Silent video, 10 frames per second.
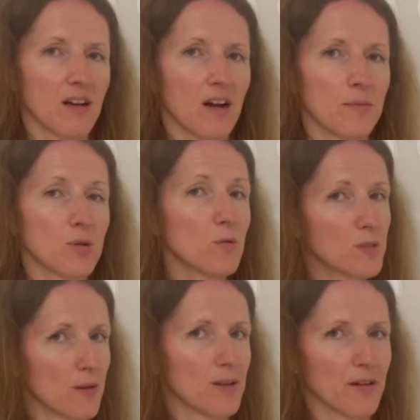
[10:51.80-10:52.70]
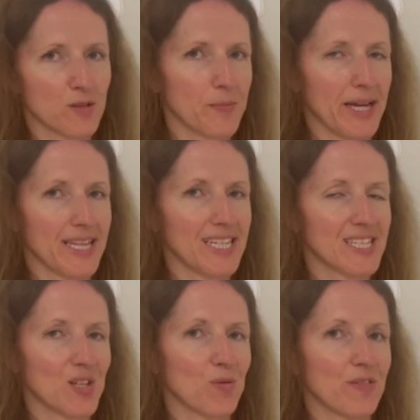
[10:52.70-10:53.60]
I would also love to pair
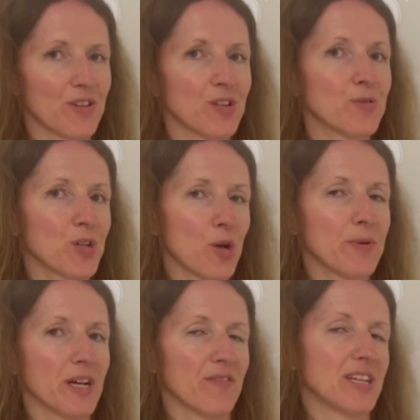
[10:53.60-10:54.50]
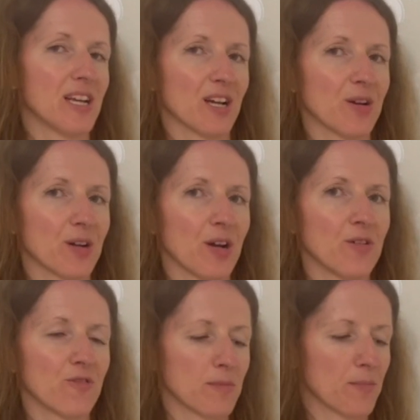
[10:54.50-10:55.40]
this with Utopia Vanilla Coco
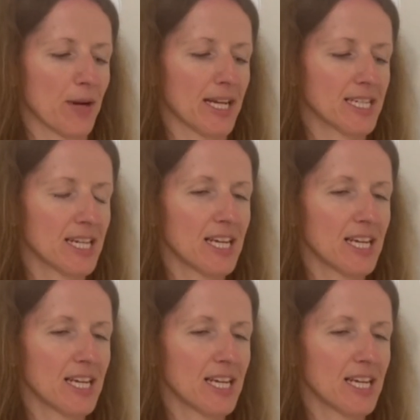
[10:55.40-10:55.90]
from the brand.